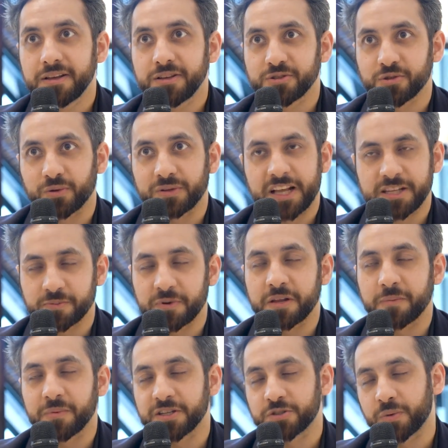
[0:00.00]
So that's
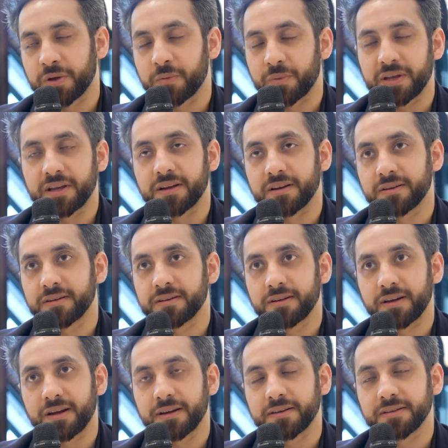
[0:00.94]
pretty much where we are
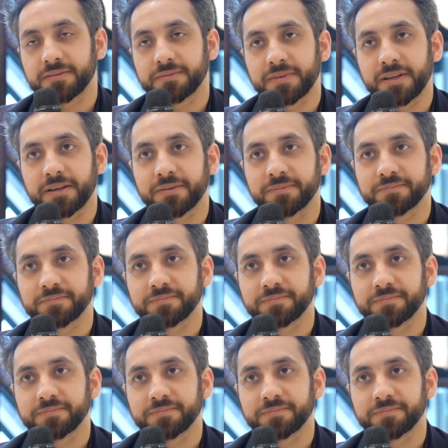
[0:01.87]
at. Yeah.